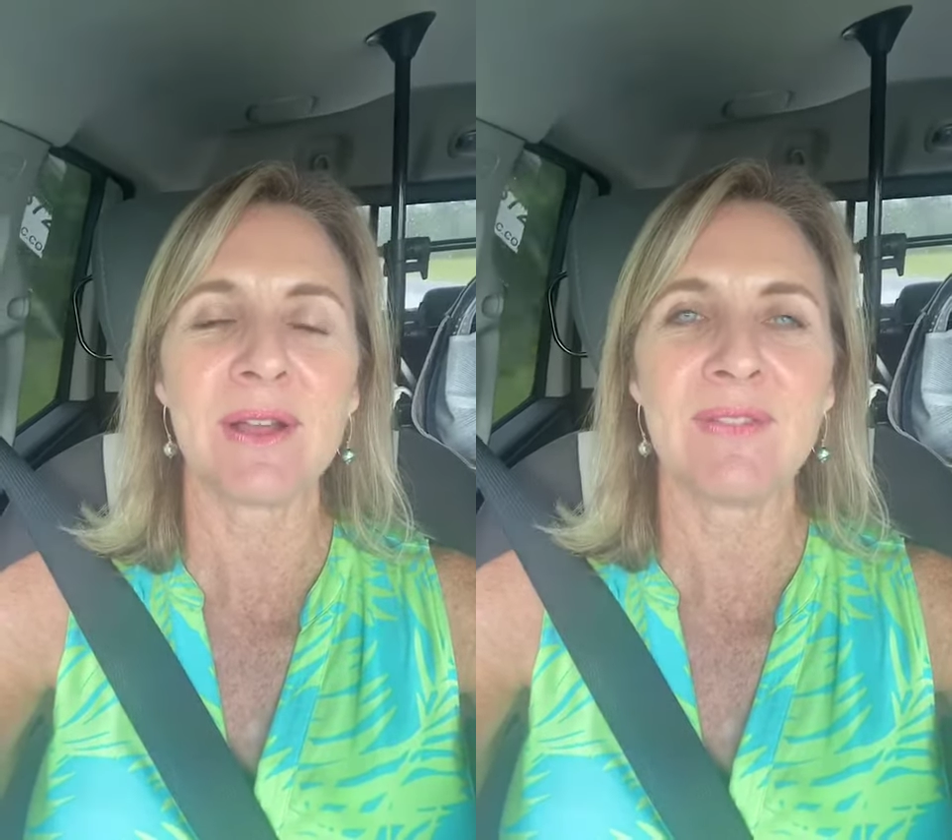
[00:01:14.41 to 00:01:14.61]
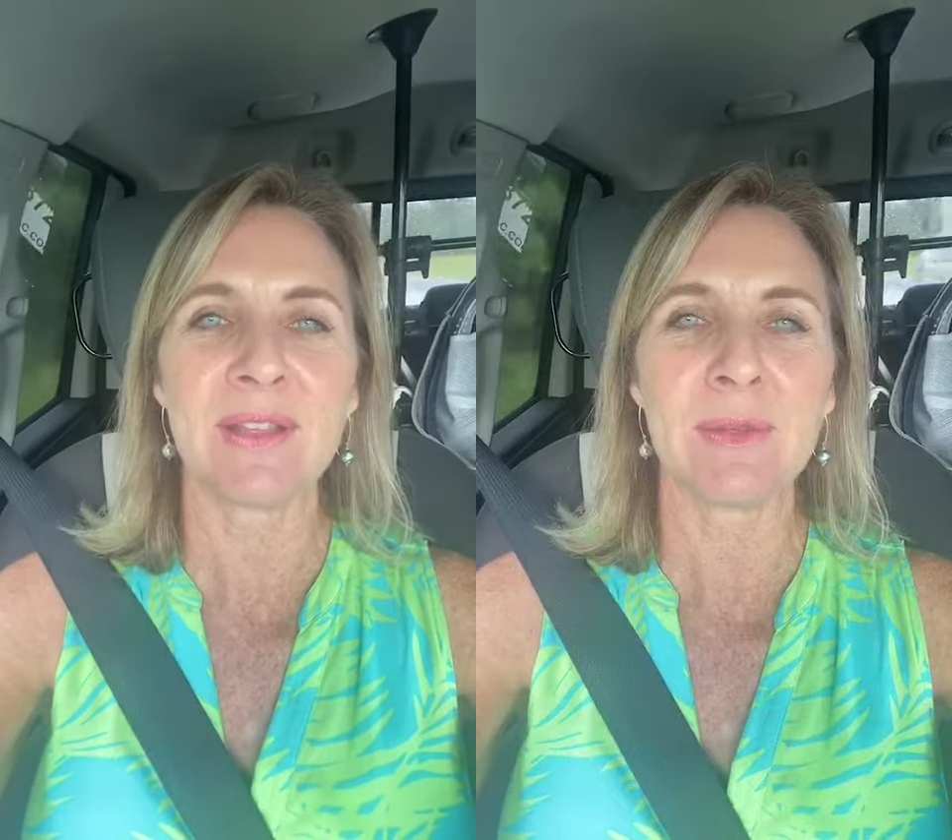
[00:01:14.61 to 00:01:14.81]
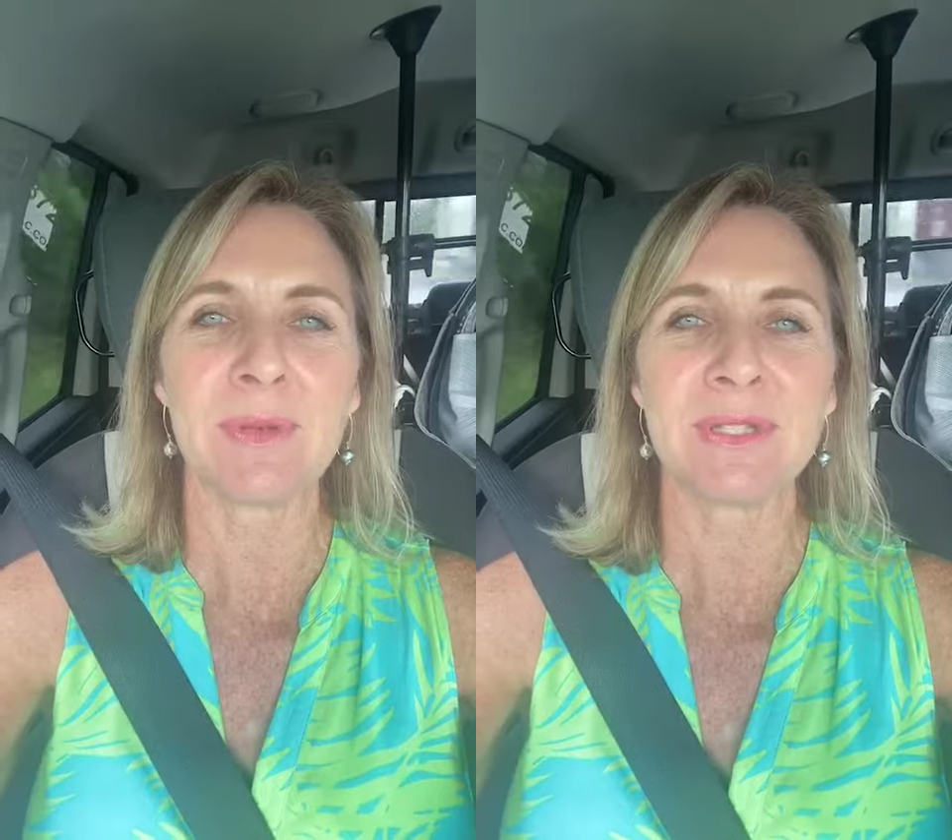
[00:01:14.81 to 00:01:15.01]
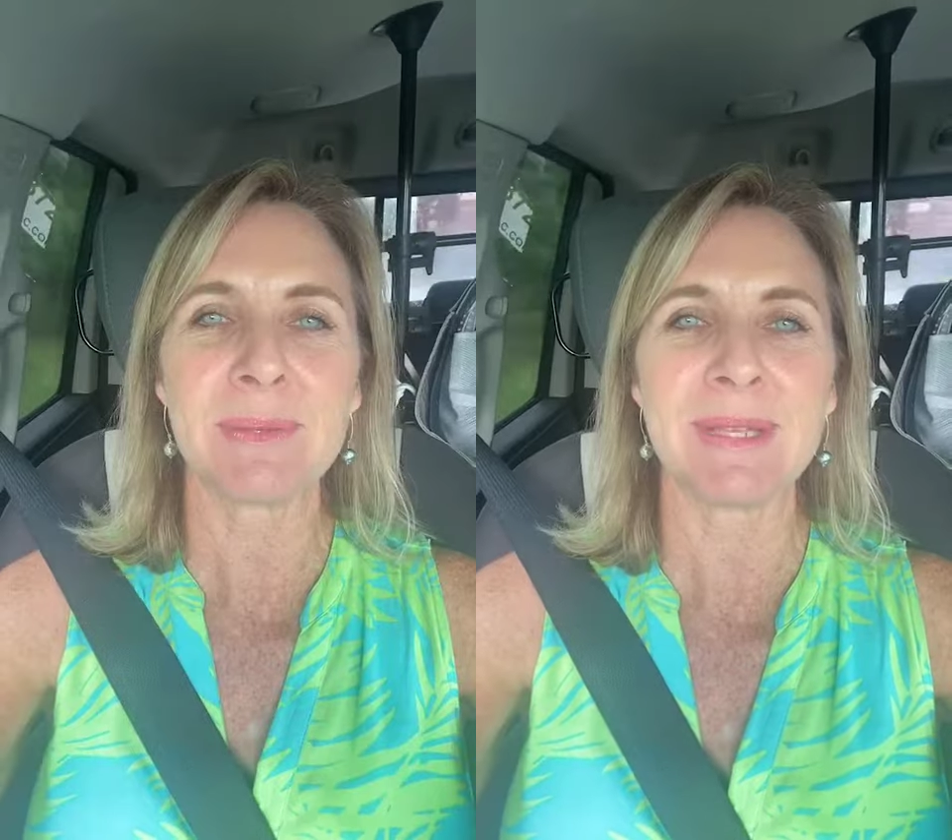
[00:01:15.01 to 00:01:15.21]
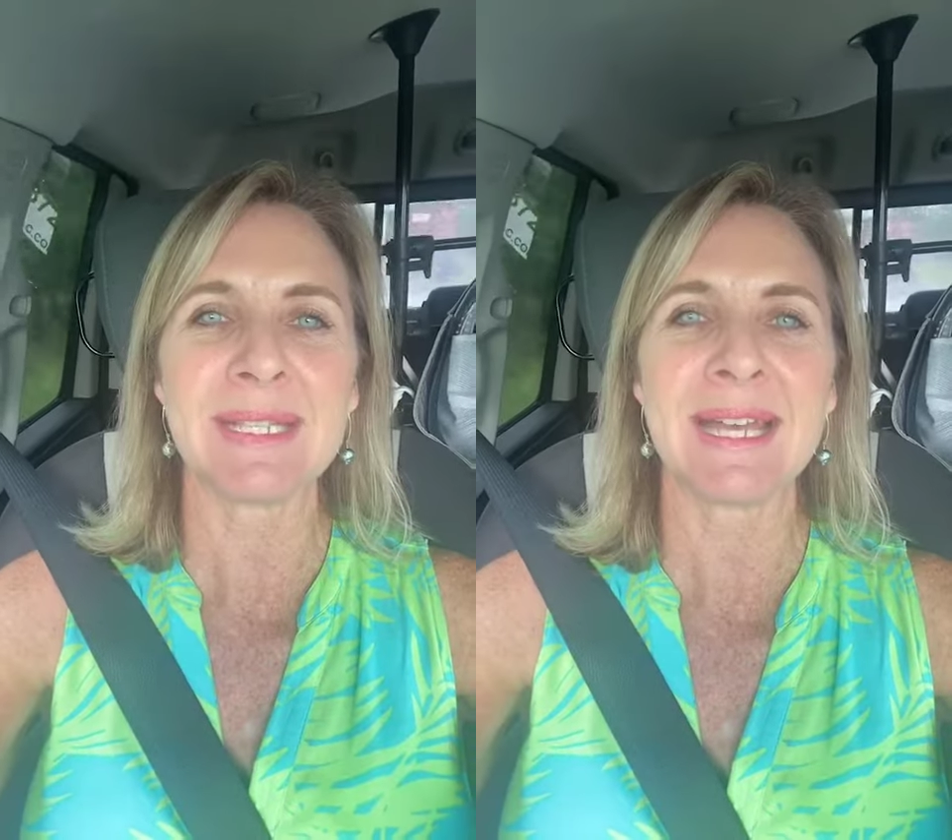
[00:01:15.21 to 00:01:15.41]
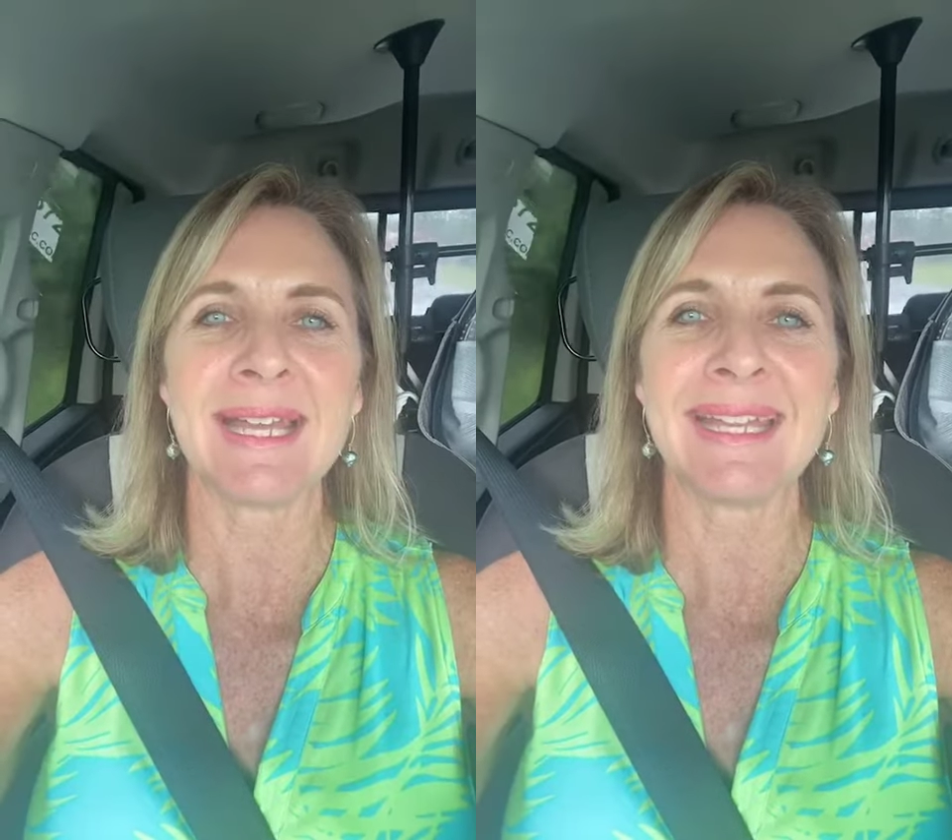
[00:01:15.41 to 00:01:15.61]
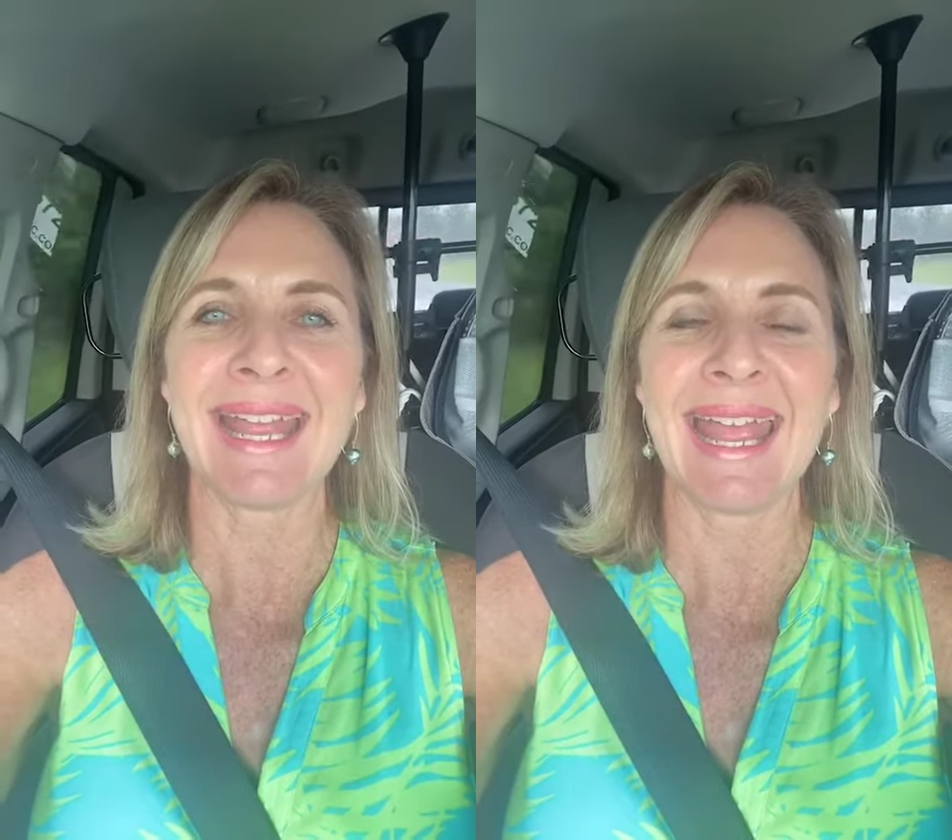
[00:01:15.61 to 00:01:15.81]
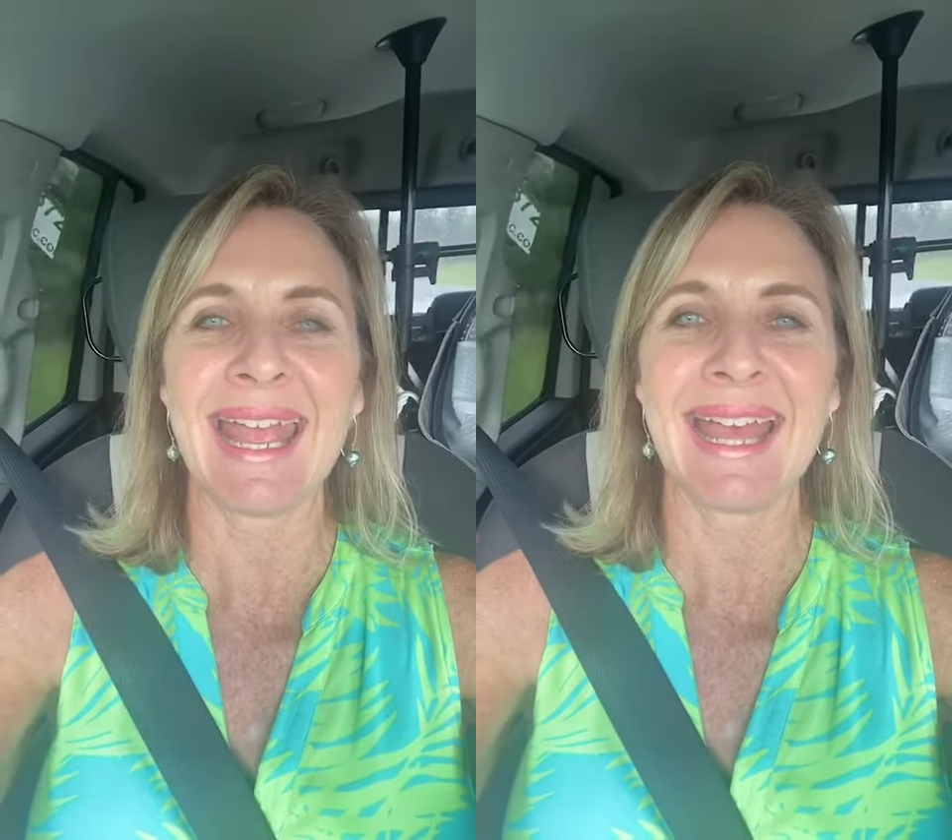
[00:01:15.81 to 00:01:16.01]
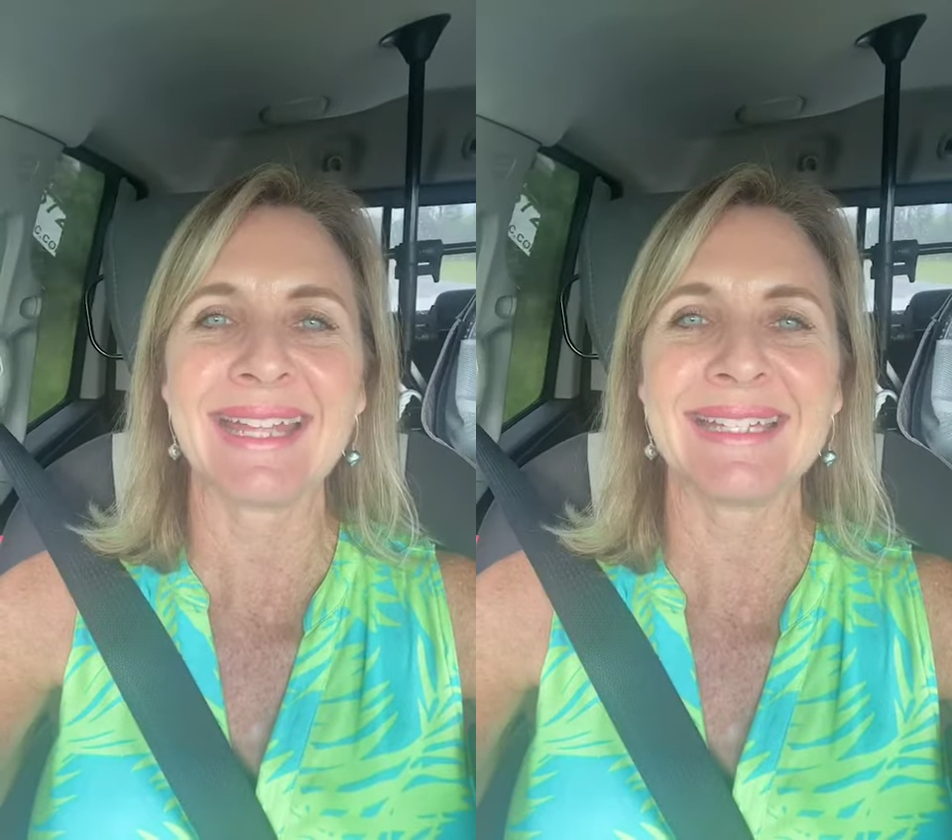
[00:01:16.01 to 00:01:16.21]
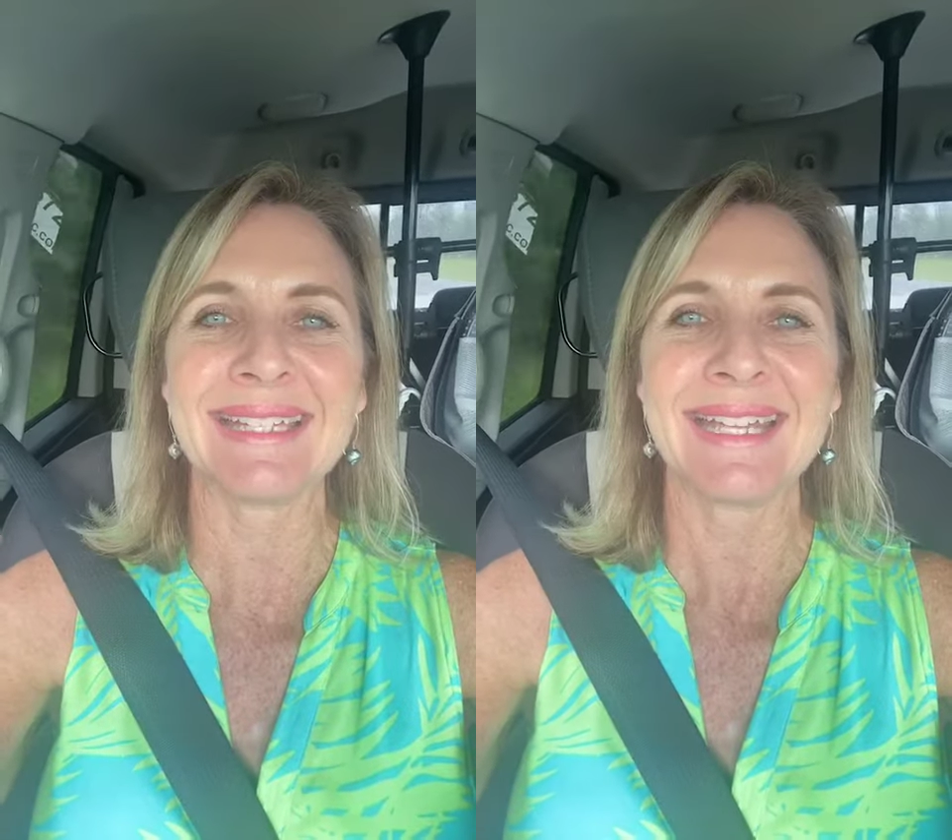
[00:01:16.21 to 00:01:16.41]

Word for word: available to be done and